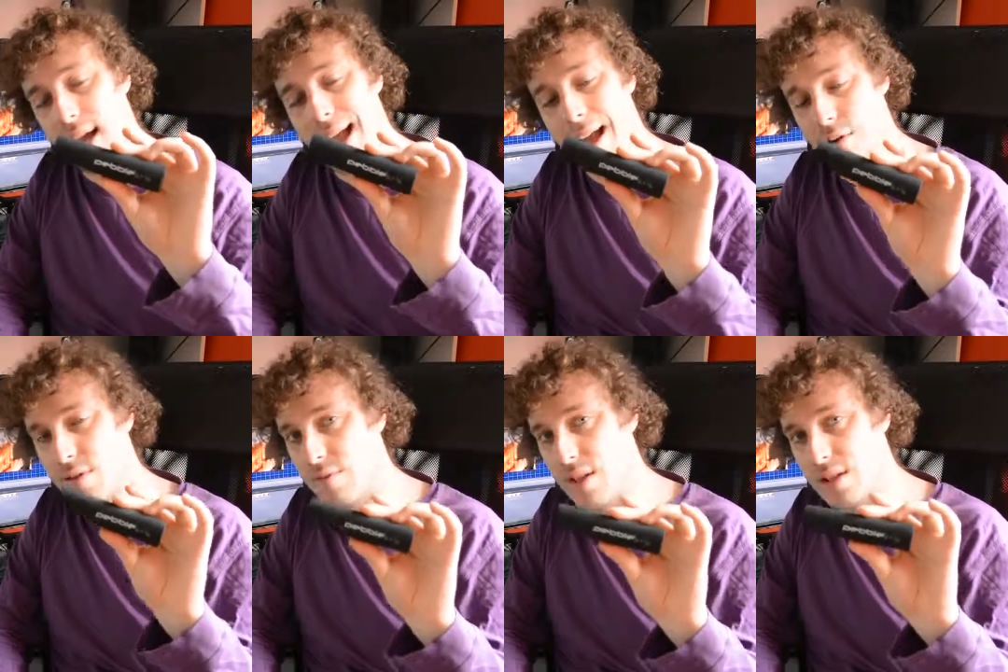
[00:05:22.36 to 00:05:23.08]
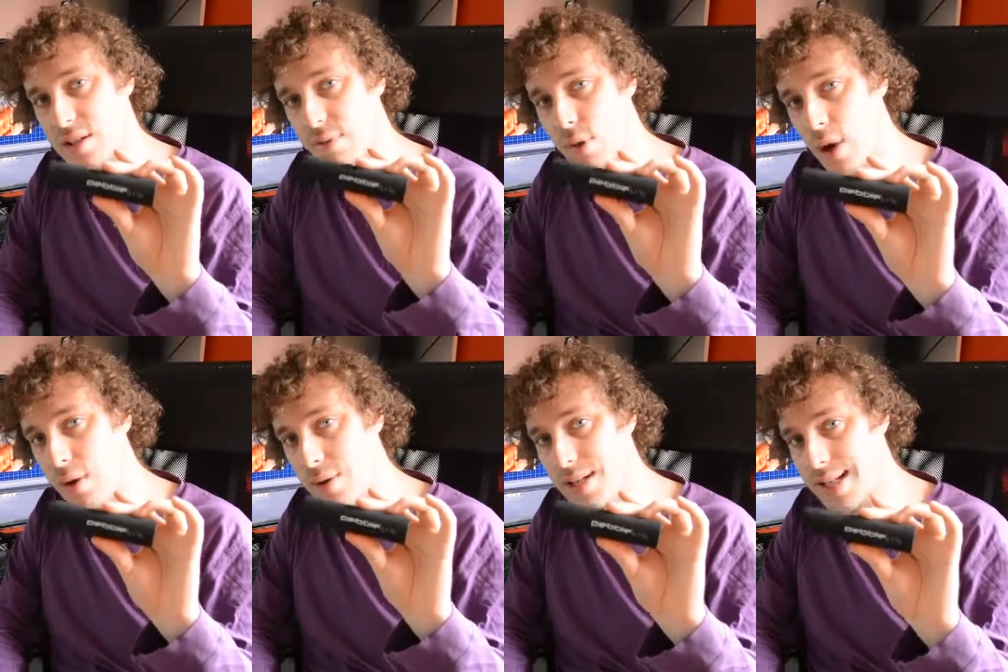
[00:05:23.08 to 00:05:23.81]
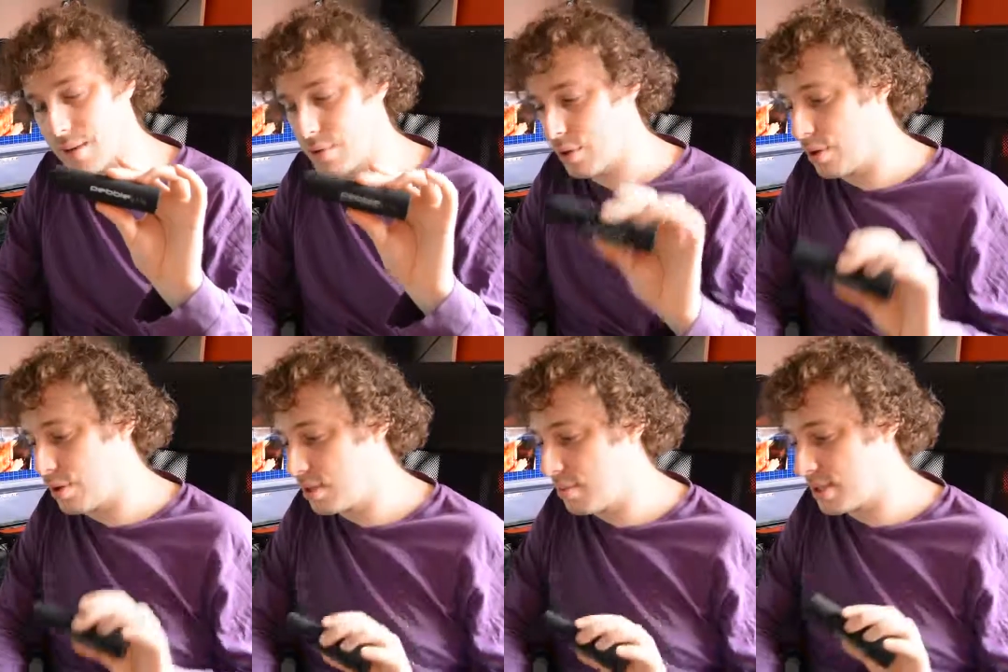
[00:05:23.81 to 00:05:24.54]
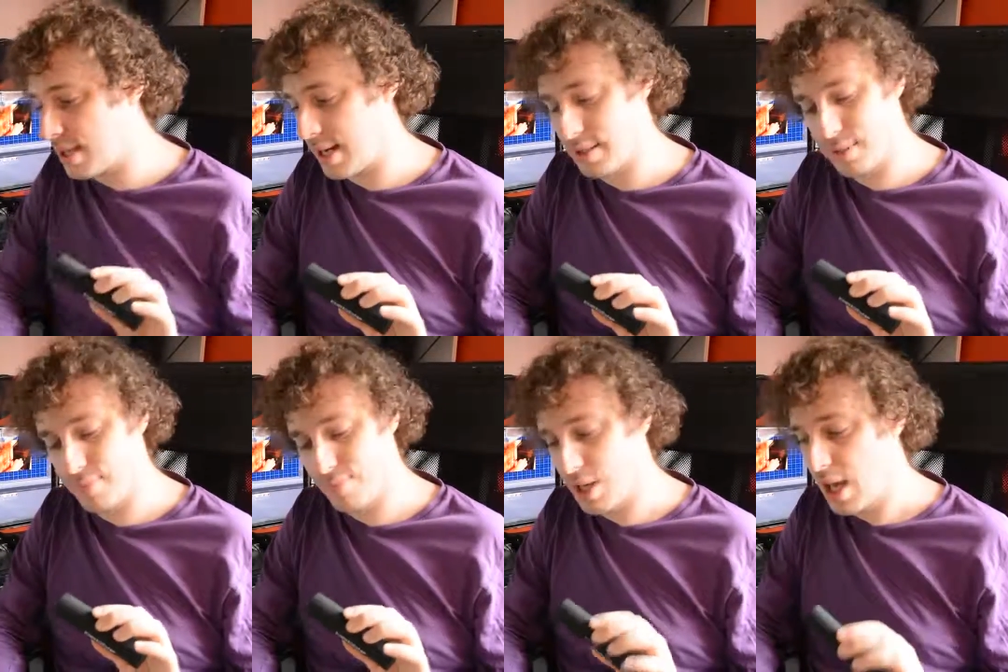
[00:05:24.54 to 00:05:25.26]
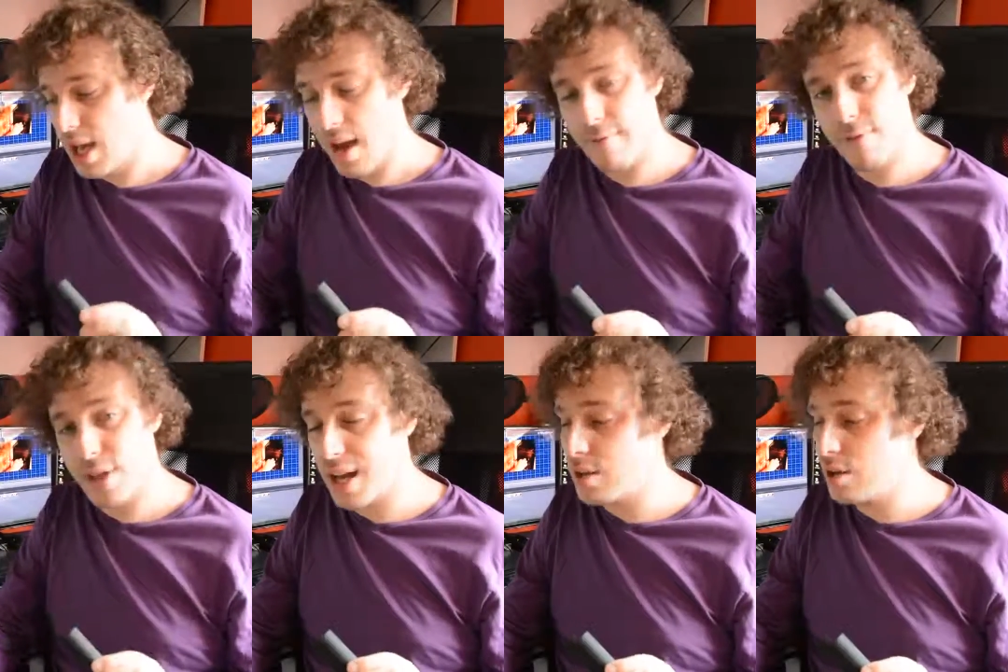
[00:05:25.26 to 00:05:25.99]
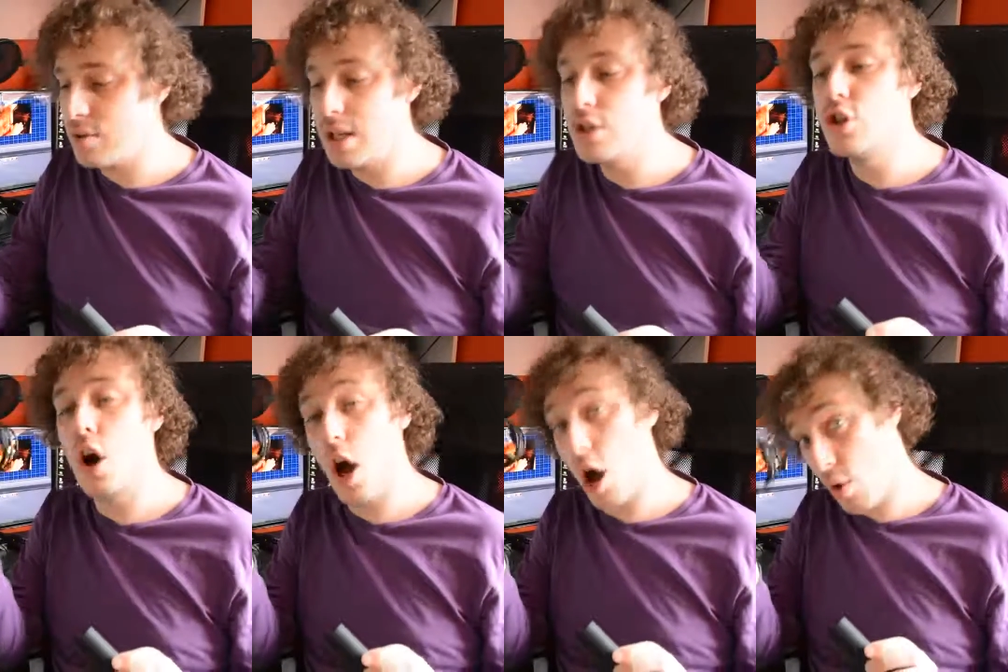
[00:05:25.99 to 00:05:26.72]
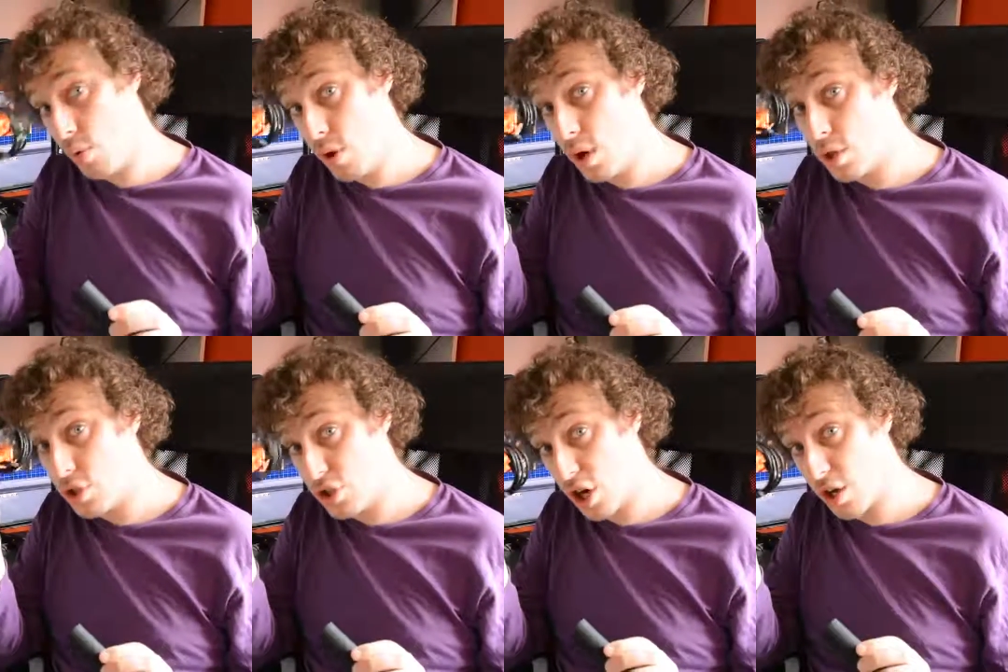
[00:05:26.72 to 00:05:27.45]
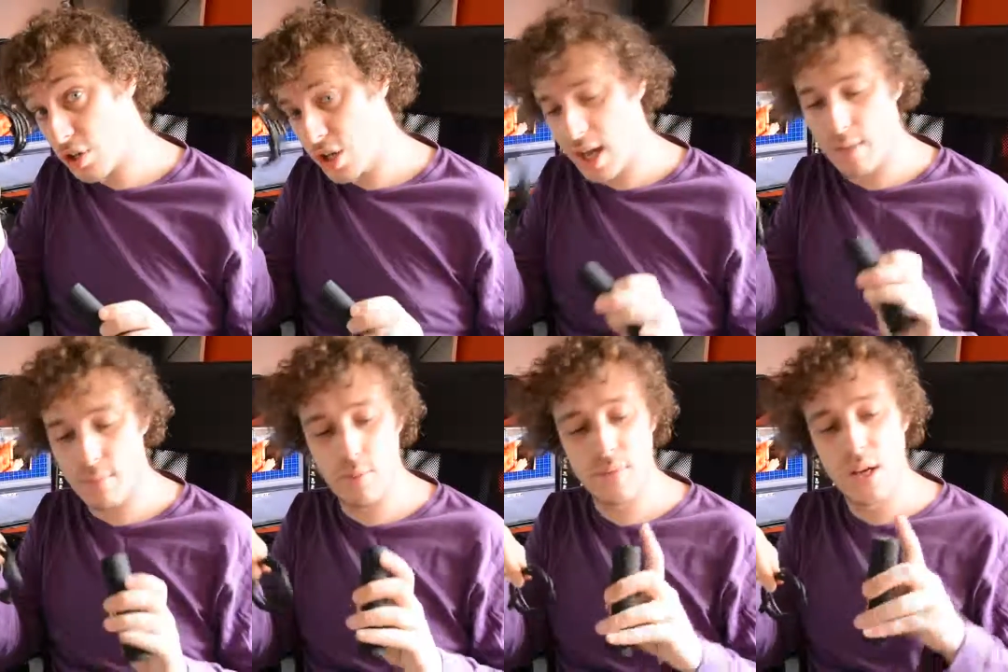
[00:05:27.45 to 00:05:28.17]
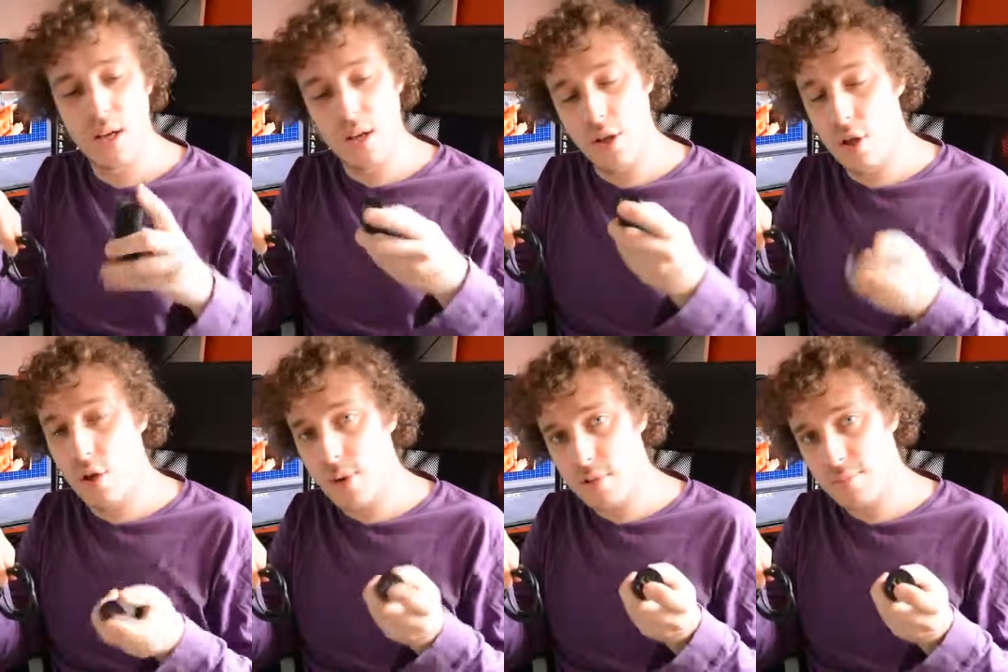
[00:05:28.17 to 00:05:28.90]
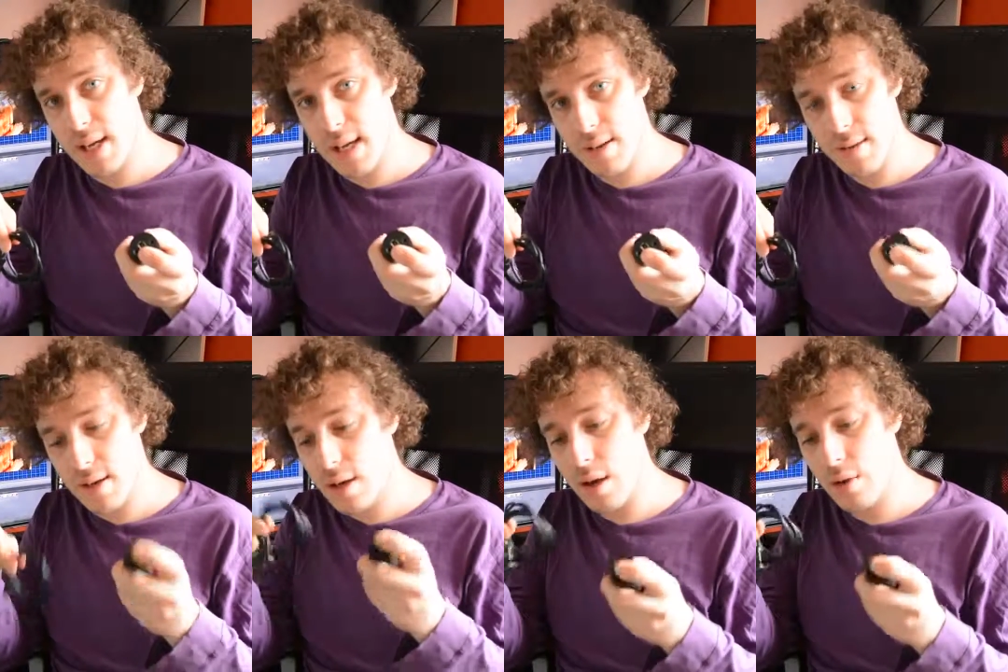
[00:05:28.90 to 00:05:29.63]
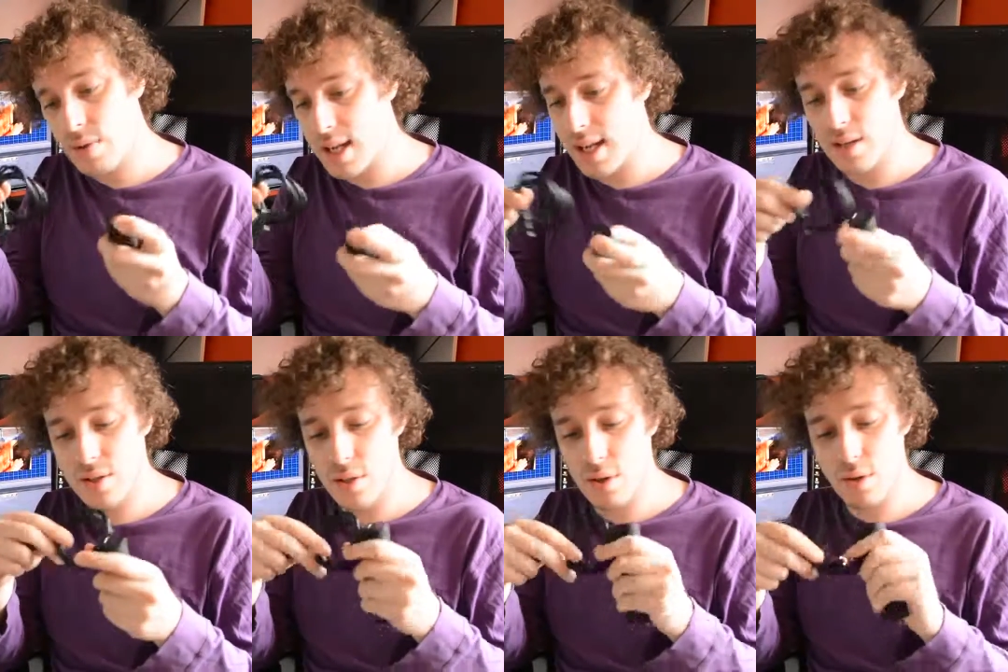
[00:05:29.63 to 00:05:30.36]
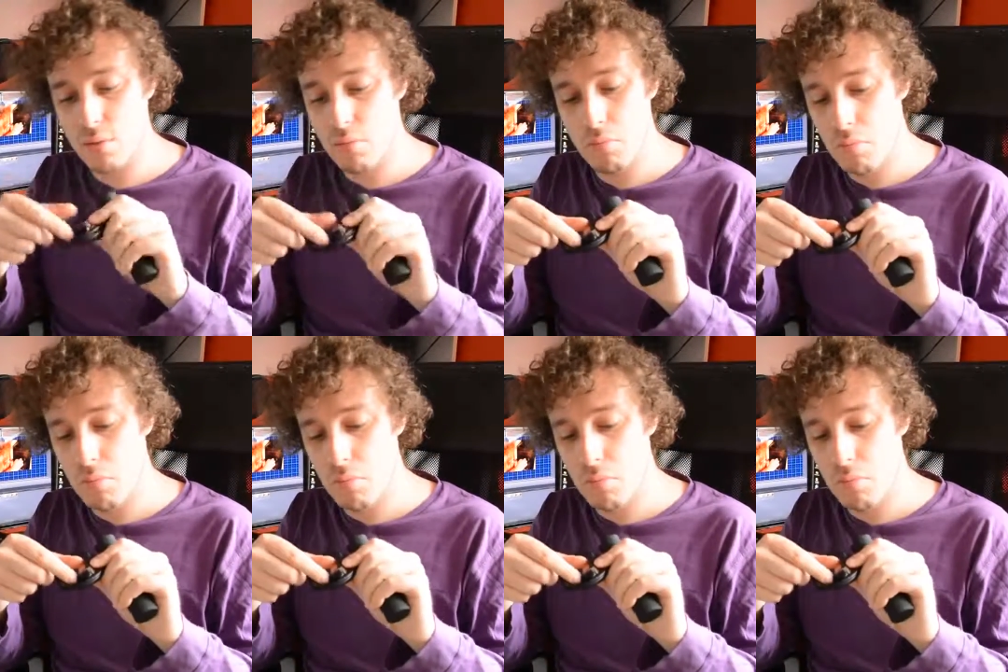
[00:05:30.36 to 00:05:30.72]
out of this if you were only down to 30%. And for that, you need your own charger cable. USB goes into